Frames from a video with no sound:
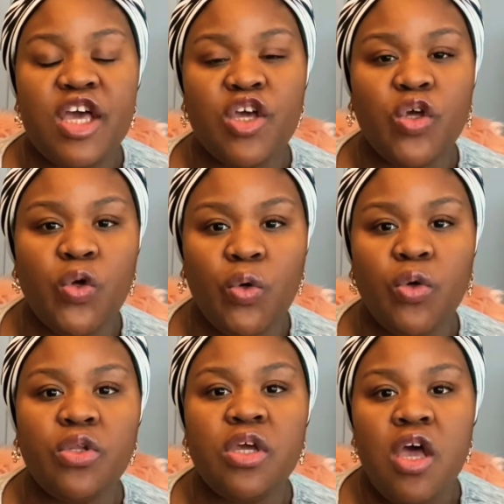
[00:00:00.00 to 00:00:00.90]
a
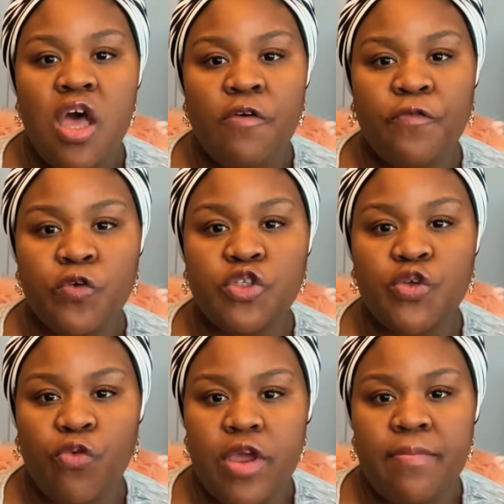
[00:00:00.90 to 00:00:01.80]
good foot
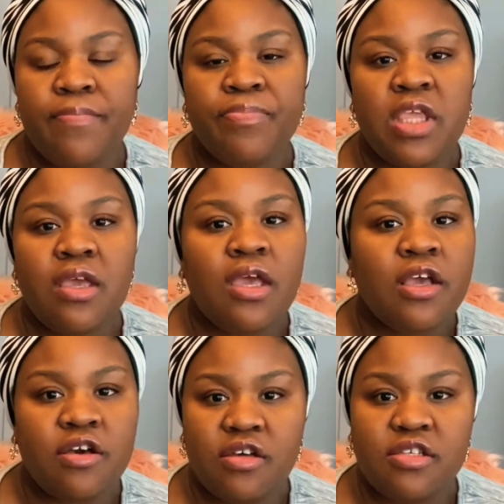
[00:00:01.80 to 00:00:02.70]
cream
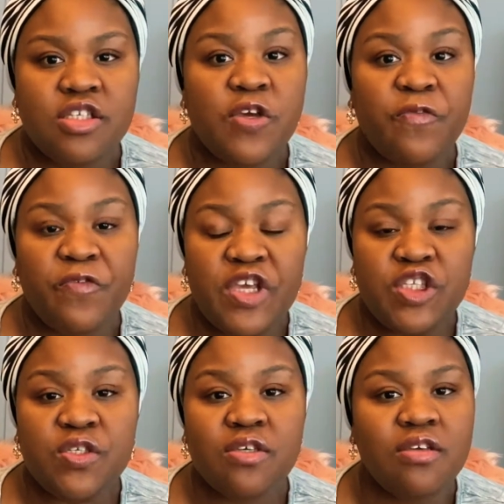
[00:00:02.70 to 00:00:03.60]
because your
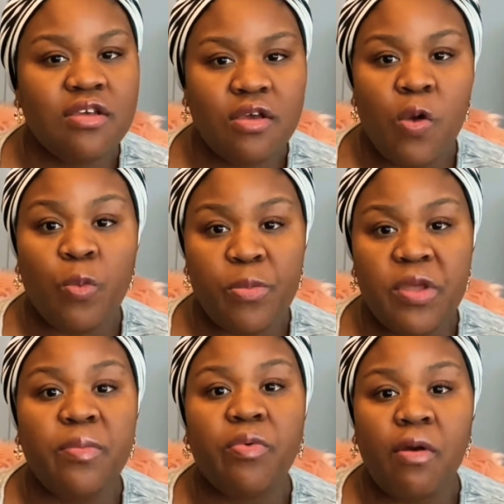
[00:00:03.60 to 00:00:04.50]
feet will be
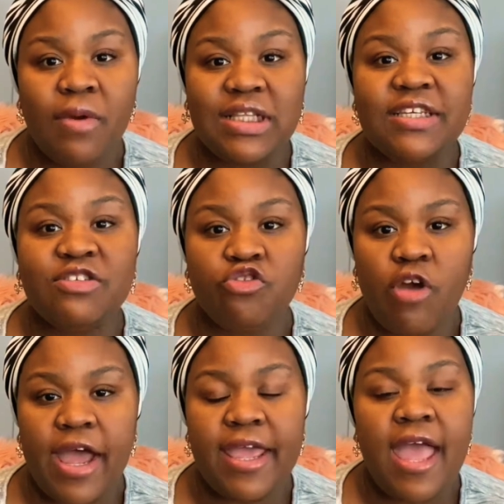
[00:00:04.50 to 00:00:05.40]
probably
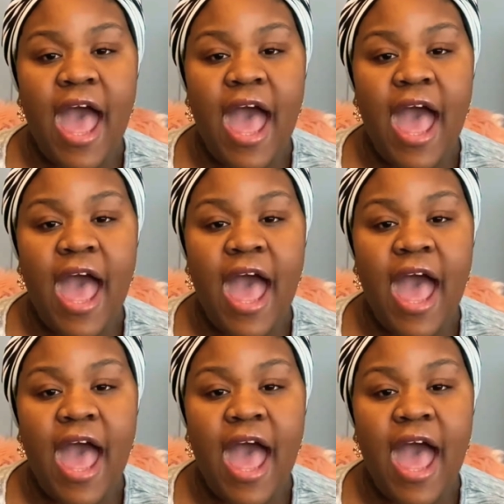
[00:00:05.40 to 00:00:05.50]
dry.